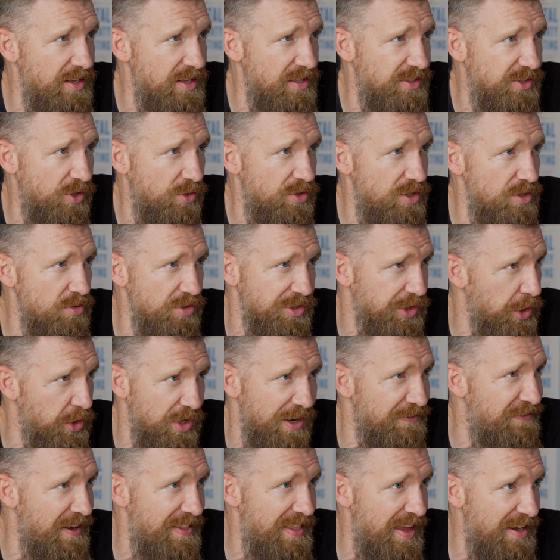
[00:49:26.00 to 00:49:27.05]
So you just learn
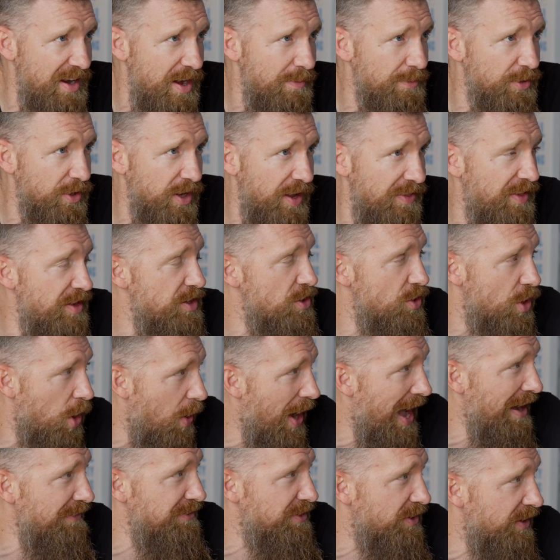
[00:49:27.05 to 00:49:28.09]
to find that number and then you go
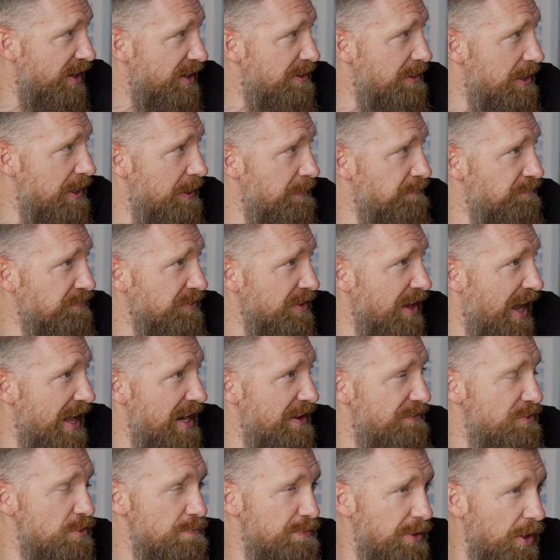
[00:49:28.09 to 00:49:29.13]
after it. And
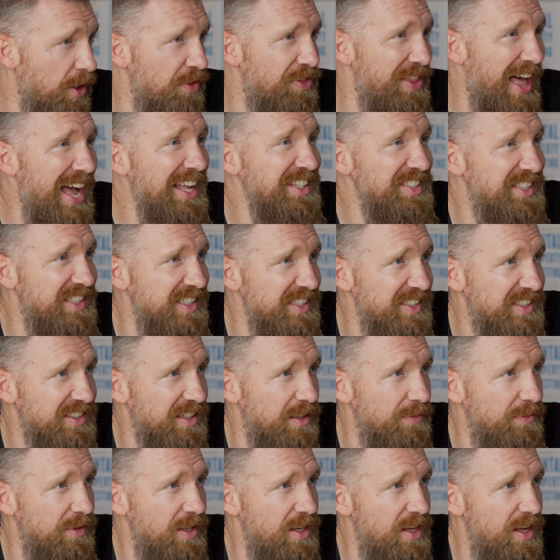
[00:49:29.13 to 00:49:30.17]
if you build that
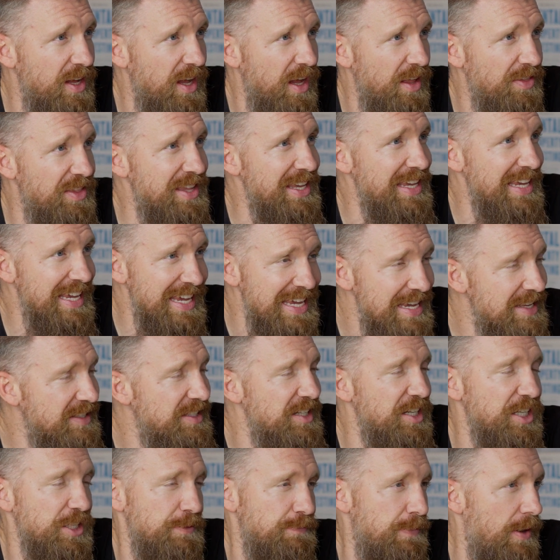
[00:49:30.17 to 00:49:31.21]
system, the
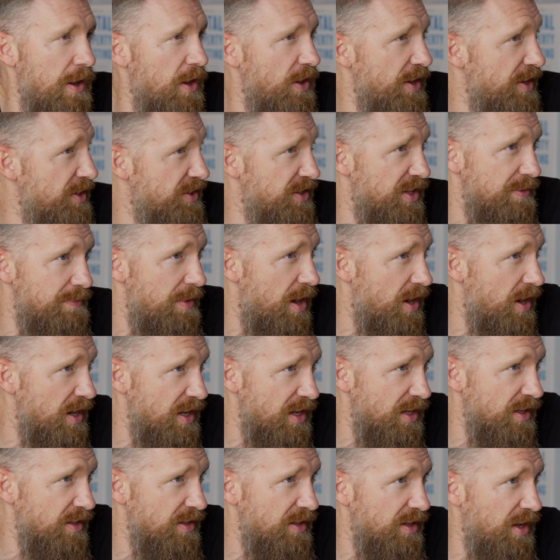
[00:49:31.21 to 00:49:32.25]
easiest part is the
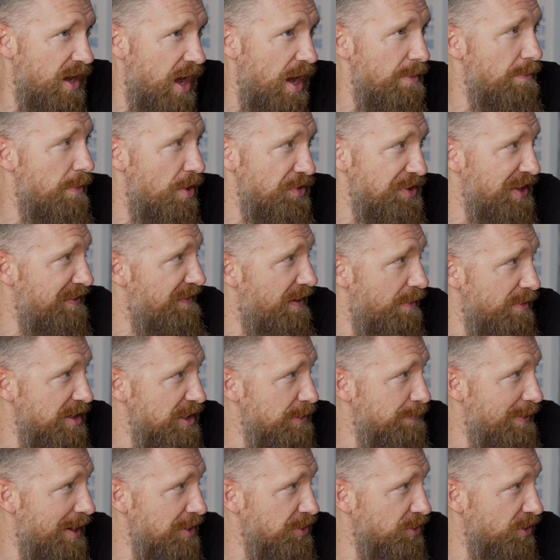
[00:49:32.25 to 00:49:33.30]
money on multifamily,
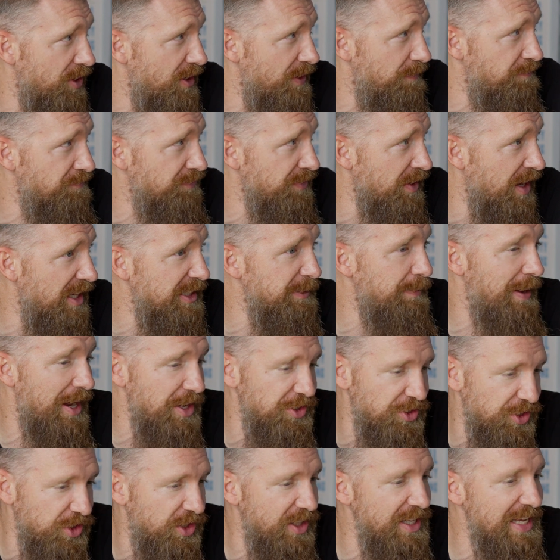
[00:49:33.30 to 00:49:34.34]

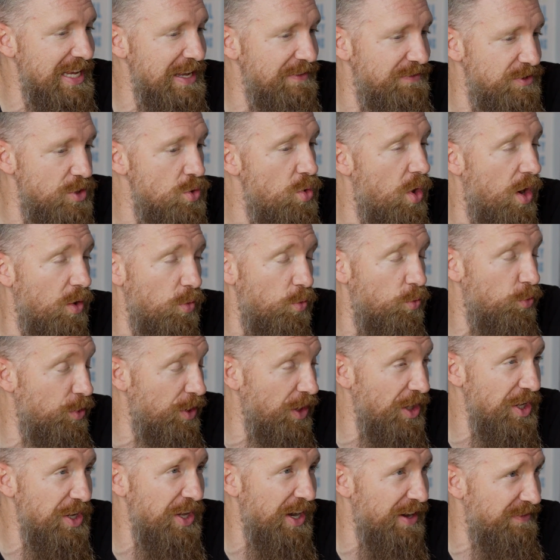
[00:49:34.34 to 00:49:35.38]
especially if you are
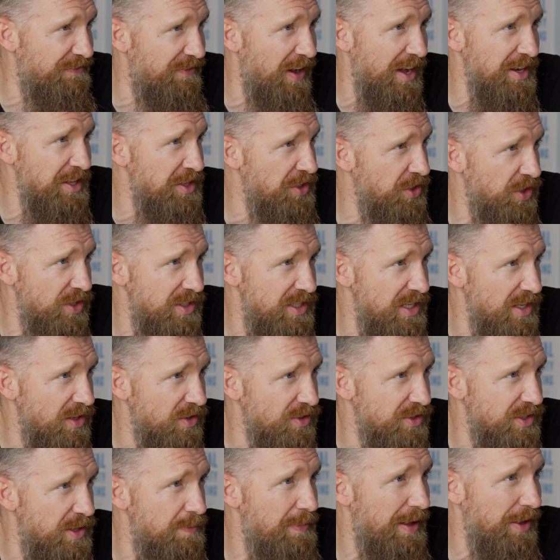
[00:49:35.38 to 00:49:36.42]
really good at finding good
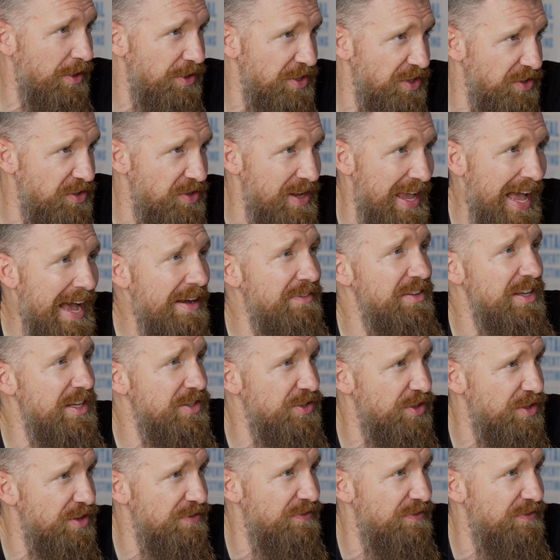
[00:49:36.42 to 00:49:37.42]
deals. The better deal you have, easier the